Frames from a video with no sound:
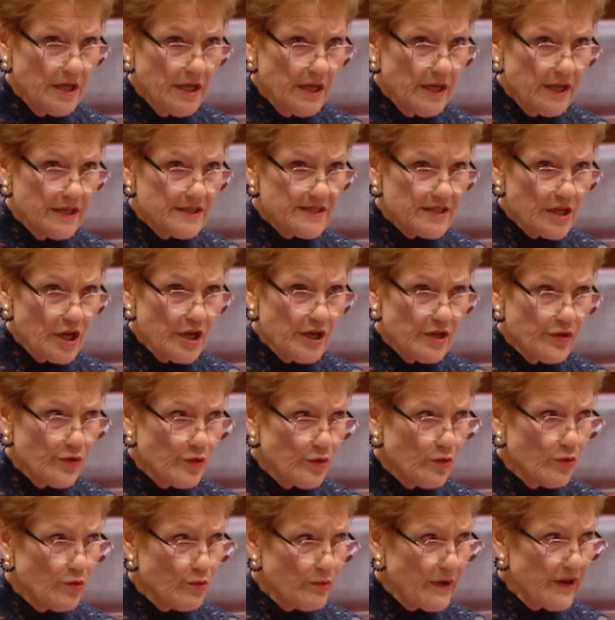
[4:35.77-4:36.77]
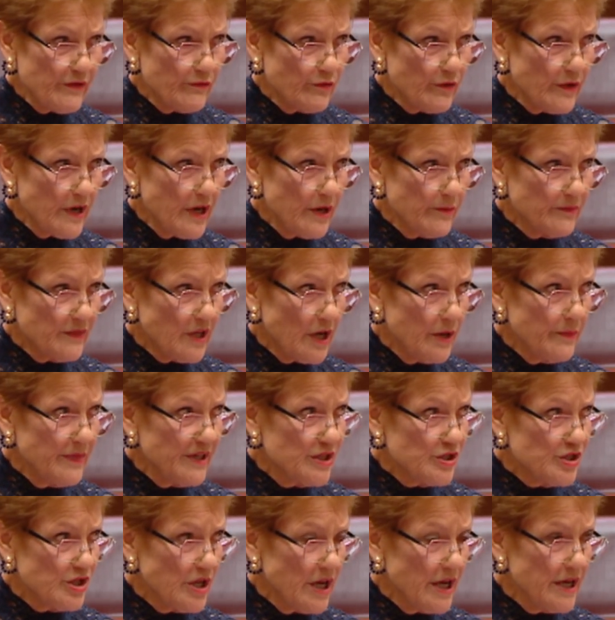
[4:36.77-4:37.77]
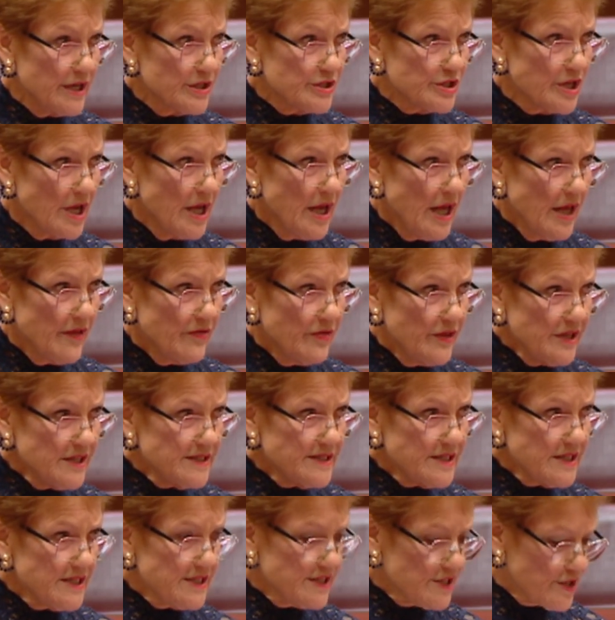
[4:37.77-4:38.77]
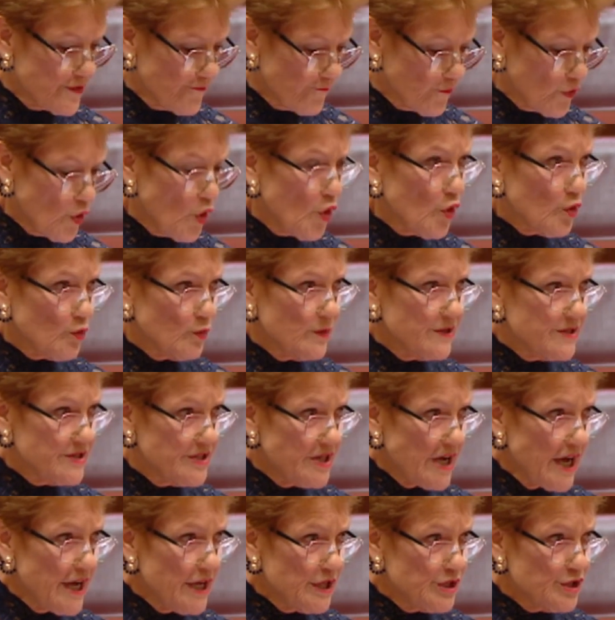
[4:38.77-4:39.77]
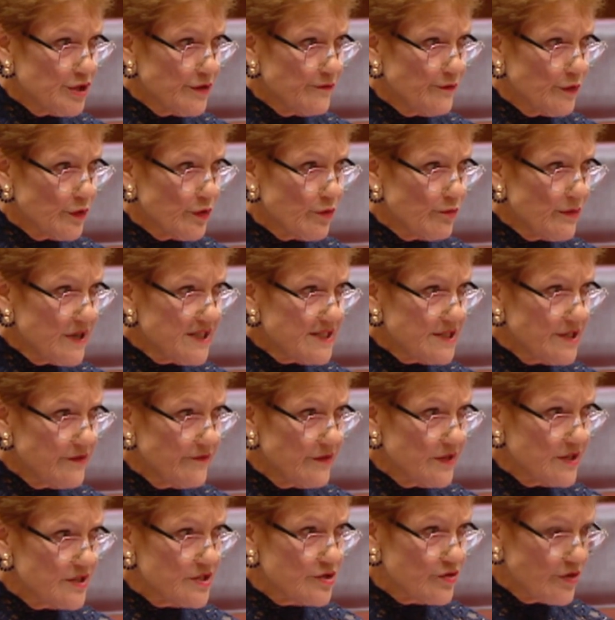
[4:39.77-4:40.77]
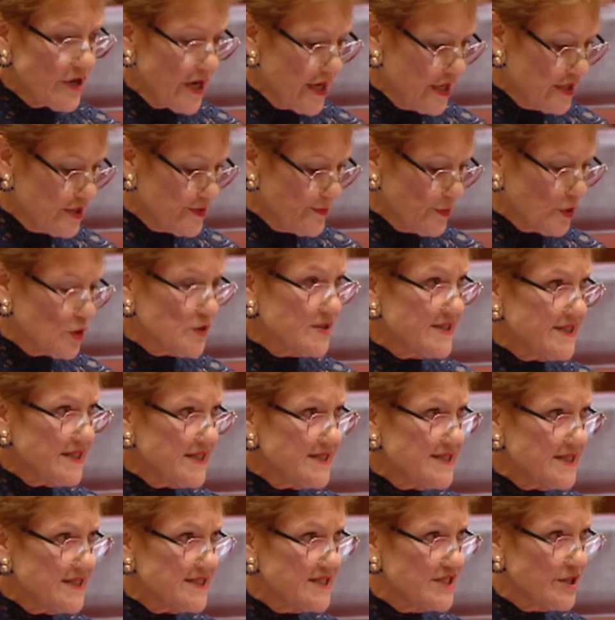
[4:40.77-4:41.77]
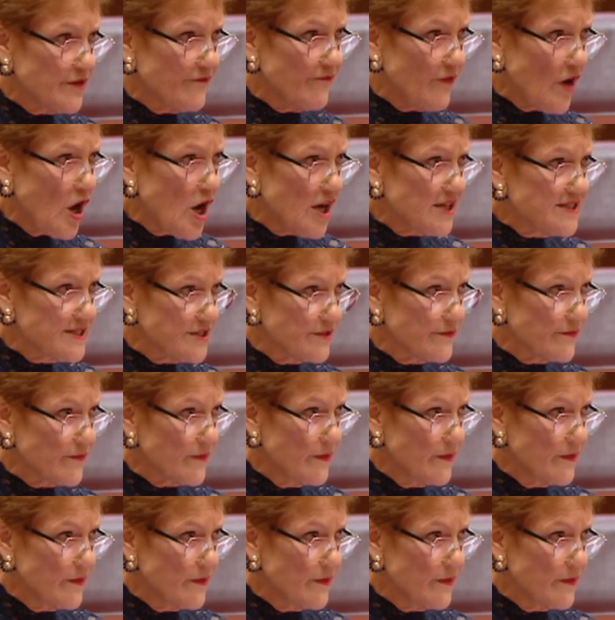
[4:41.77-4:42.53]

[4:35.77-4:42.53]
It is only through a referendum can it be changed. This is fraught with danger for the rest of the Australians because this is divisive.